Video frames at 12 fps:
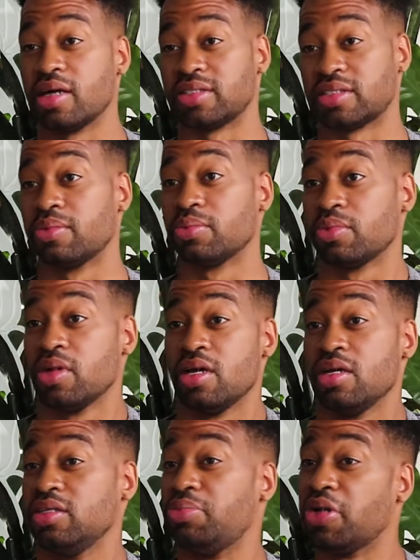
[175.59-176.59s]
Some
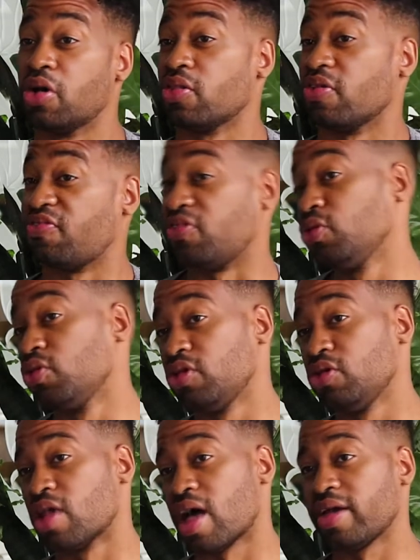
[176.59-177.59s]
depending on the food that
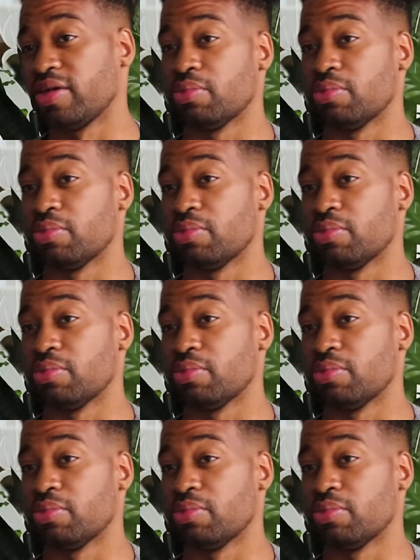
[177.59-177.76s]
you like.